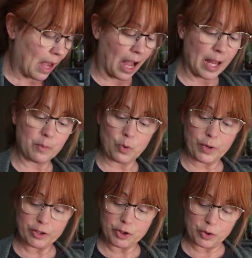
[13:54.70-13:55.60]
I am
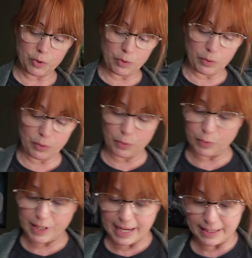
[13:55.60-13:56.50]
going to
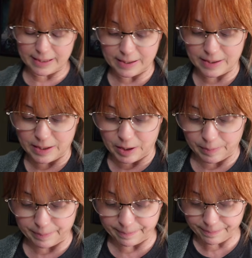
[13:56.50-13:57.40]
get
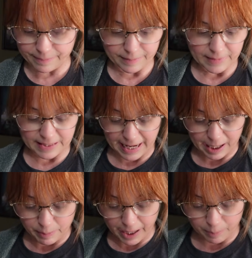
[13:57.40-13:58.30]
some
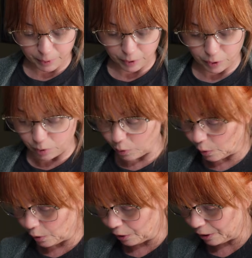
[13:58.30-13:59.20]
sandpaper
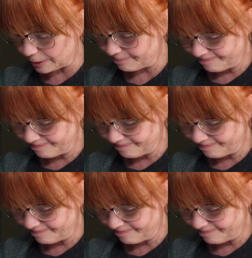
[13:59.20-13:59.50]
or